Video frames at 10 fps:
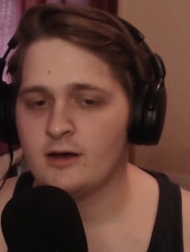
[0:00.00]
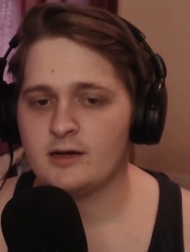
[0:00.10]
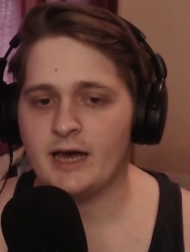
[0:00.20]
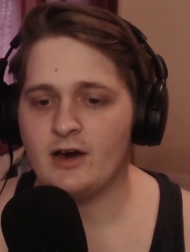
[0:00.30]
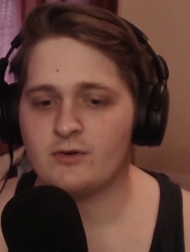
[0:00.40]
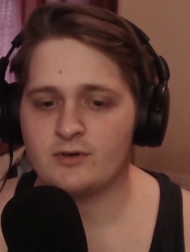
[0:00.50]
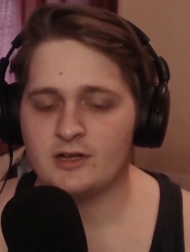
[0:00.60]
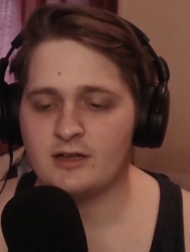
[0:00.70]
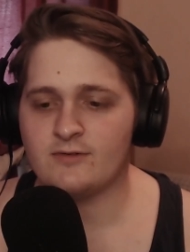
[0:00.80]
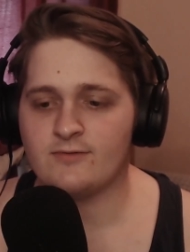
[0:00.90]
cowering
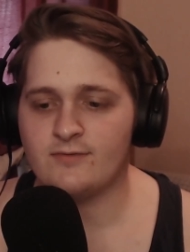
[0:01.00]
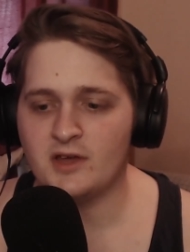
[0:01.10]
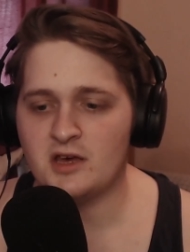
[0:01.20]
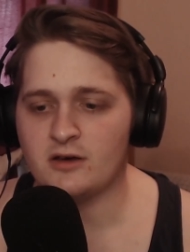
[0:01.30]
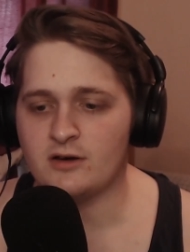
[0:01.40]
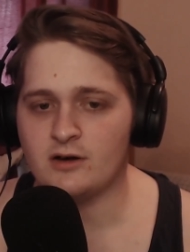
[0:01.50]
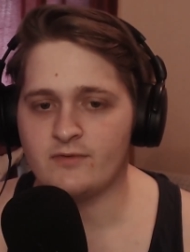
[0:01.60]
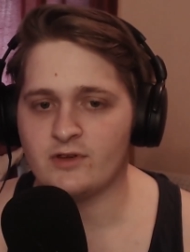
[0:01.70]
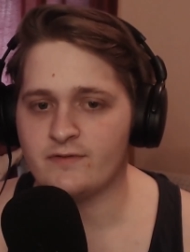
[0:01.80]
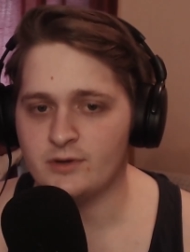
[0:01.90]
in fear of
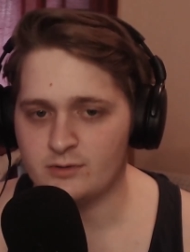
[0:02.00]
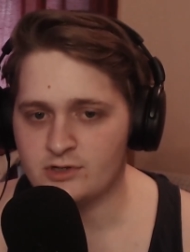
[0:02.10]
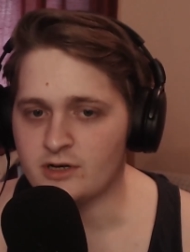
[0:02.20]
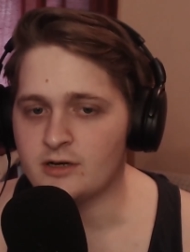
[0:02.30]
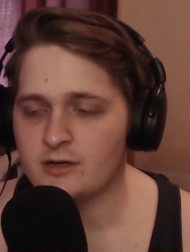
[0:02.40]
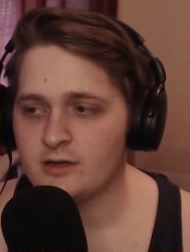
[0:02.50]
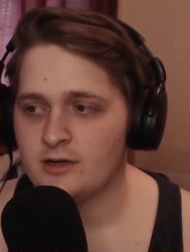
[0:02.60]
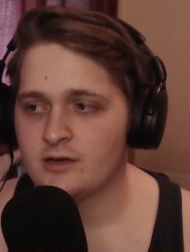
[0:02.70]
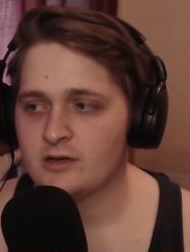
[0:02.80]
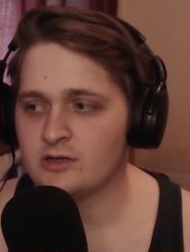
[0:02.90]
the future,
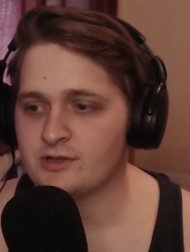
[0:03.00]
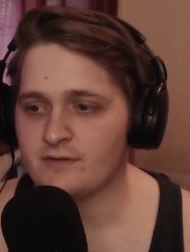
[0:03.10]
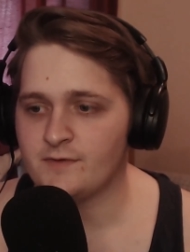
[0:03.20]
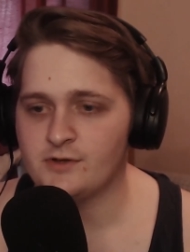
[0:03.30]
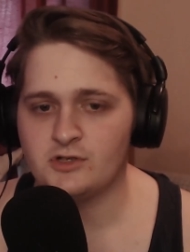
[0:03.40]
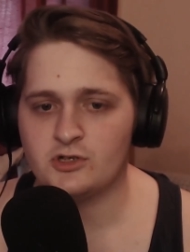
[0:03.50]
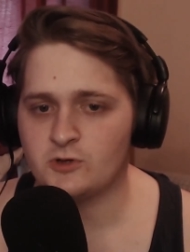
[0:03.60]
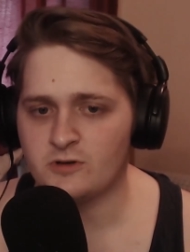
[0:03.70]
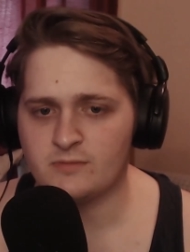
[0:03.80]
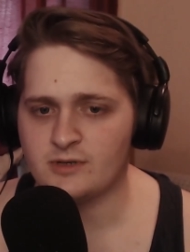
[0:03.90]
because the future
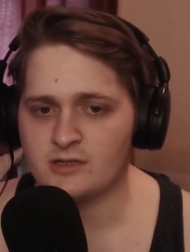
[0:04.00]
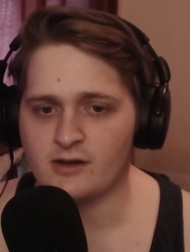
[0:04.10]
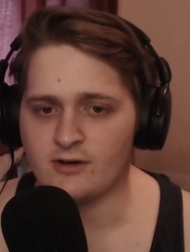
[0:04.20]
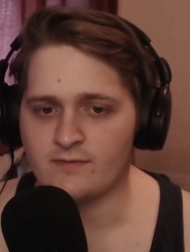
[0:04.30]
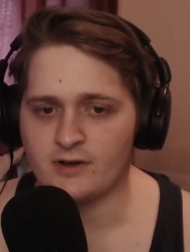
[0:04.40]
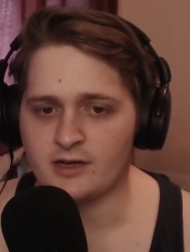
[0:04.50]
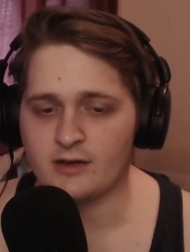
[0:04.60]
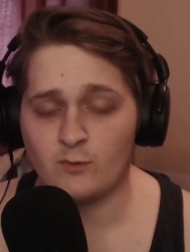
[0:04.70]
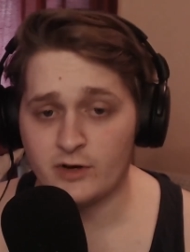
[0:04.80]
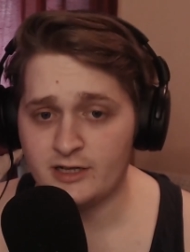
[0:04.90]
shouldn't be terrifying, it
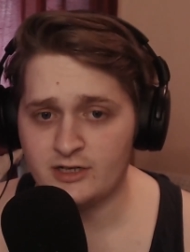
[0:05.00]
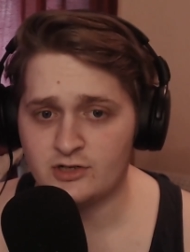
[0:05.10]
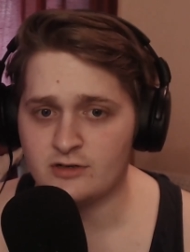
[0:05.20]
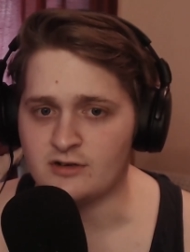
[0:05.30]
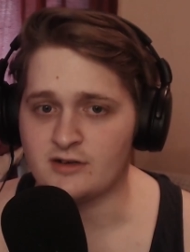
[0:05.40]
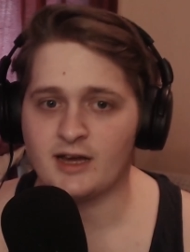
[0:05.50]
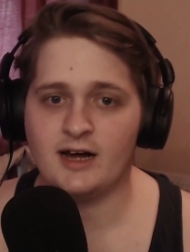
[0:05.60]
really shouldn't.